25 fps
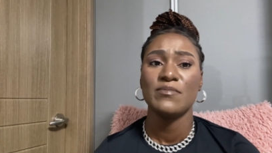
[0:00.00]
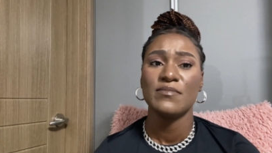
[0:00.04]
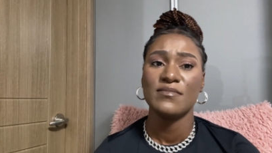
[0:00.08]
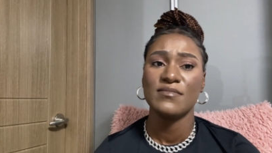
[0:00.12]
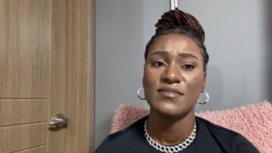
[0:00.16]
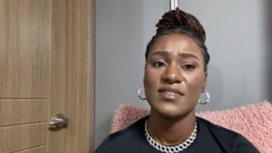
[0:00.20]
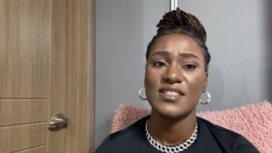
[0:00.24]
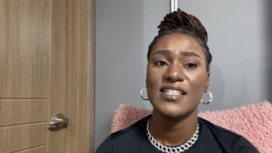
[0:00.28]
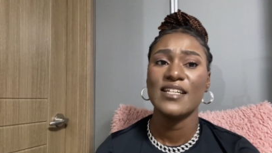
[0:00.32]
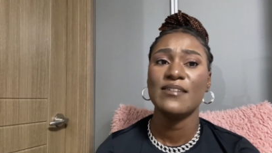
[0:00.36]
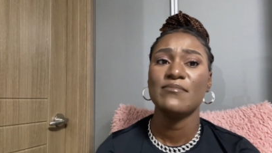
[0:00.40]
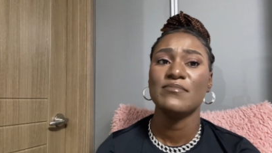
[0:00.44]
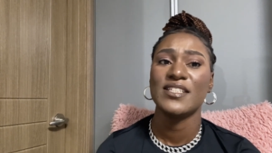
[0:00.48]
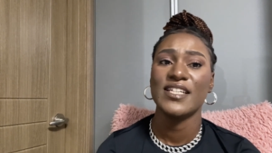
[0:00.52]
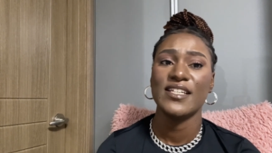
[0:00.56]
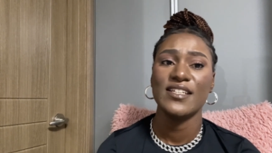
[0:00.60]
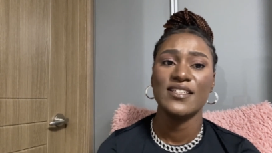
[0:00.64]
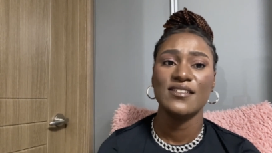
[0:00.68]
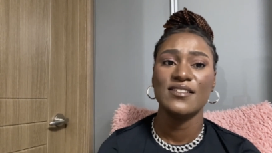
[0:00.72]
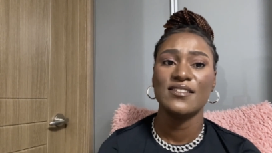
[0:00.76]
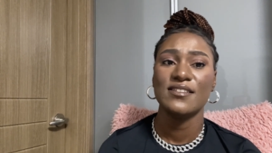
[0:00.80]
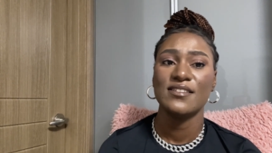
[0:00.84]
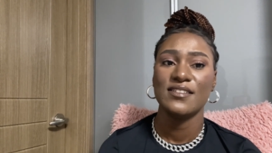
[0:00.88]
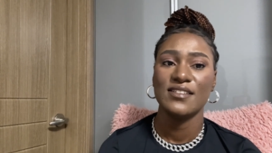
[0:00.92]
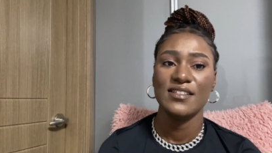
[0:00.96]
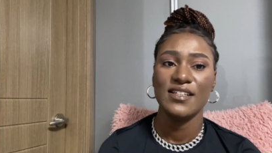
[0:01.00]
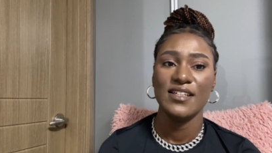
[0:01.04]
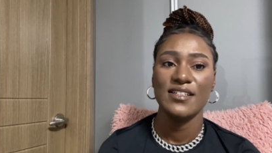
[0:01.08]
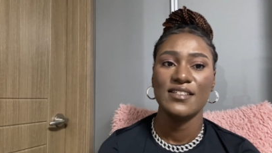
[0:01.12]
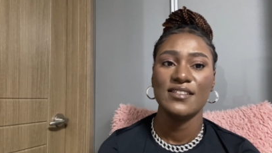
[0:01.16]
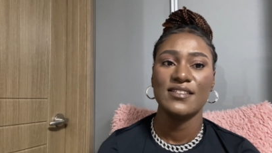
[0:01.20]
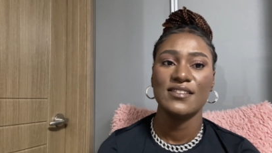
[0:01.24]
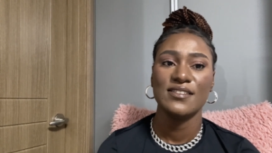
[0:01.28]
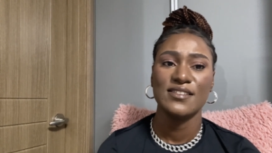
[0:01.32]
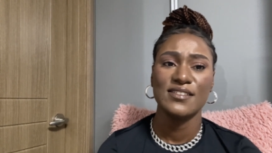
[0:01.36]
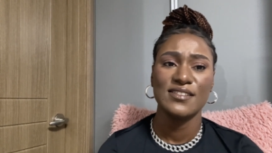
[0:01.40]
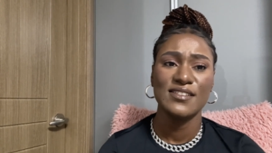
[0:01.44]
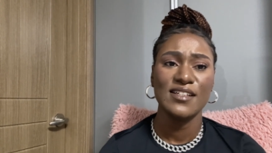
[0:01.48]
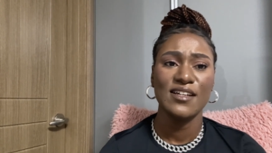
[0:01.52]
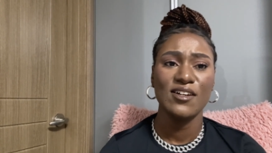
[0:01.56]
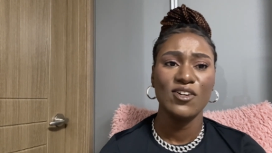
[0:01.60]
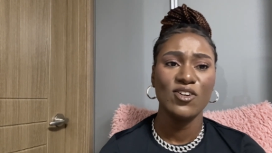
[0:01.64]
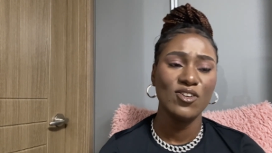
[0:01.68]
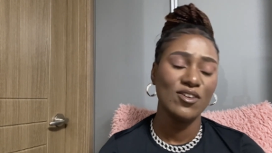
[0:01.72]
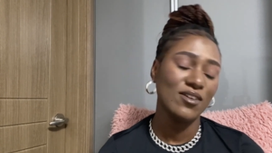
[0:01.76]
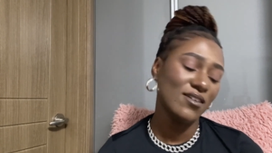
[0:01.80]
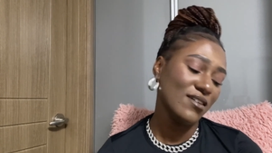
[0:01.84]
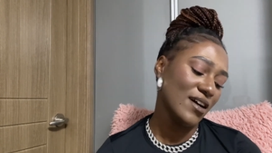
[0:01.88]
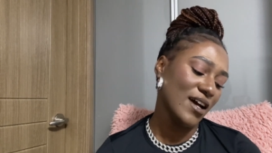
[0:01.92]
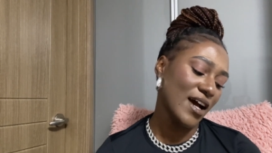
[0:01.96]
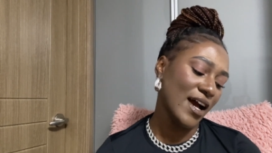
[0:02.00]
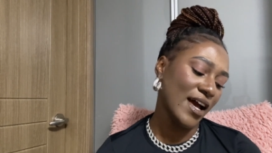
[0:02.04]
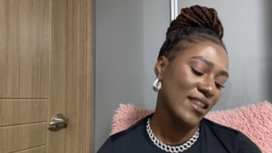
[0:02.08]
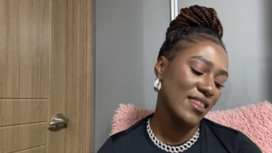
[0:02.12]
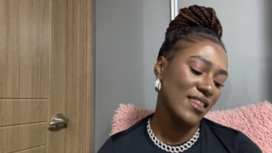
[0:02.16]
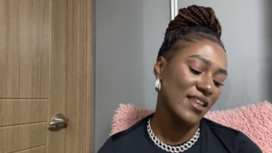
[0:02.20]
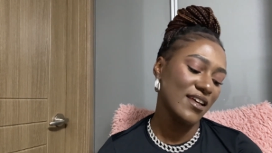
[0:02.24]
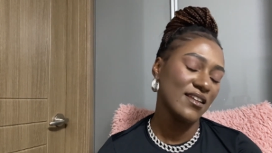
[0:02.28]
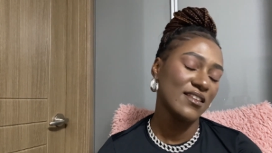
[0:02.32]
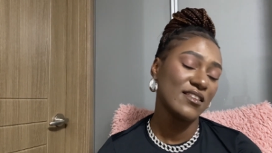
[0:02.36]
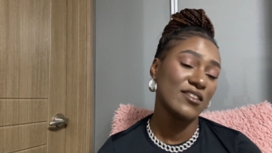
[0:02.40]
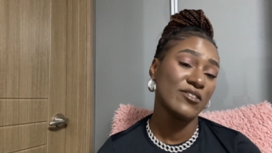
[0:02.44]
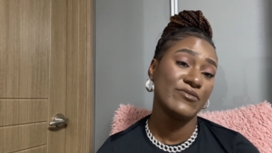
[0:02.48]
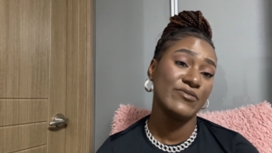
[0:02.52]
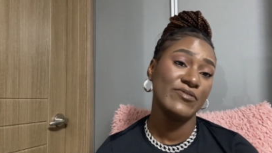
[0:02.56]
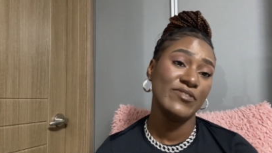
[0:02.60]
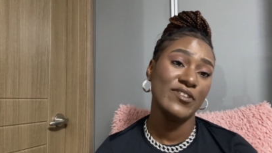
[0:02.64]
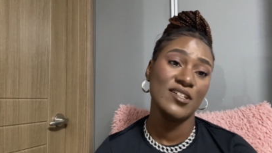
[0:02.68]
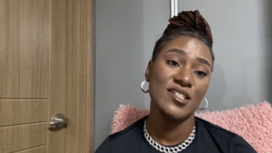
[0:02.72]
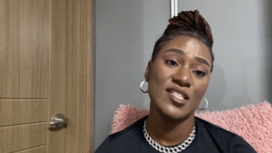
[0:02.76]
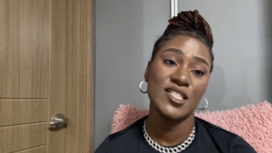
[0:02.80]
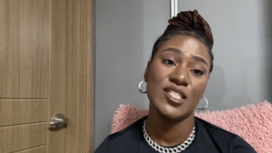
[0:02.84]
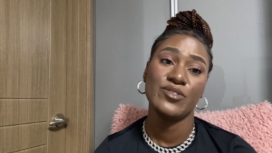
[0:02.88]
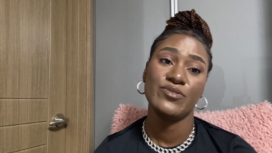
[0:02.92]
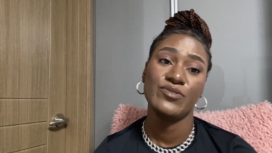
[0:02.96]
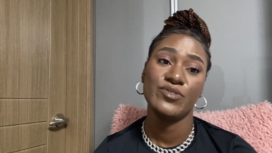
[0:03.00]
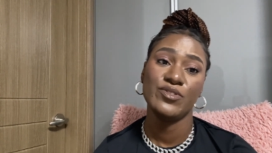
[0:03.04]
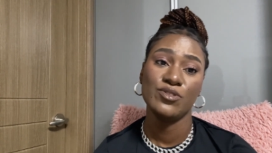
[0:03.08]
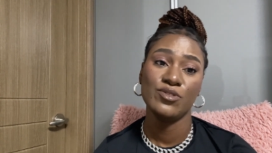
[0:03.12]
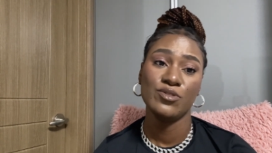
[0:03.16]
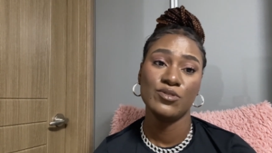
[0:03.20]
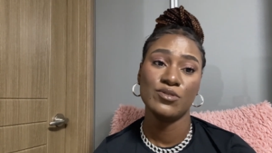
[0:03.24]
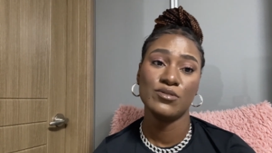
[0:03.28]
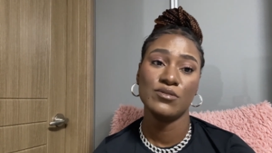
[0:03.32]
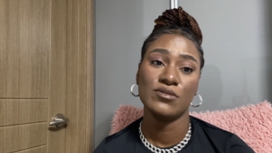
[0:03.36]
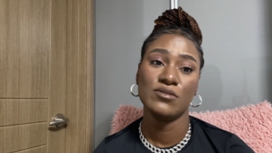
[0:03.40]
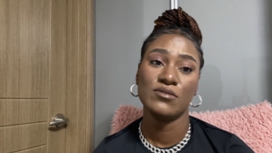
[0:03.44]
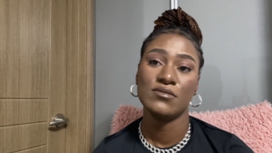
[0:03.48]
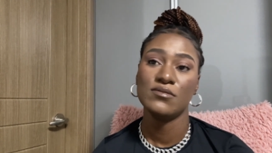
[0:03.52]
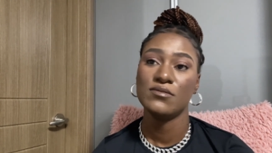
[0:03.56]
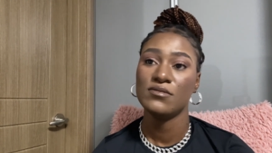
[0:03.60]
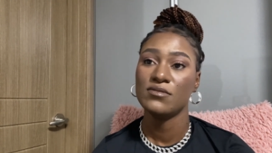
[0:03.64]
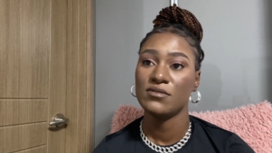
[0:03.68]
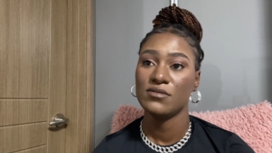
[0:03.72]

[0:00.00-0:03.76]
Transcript: Some days, yes. I think the first few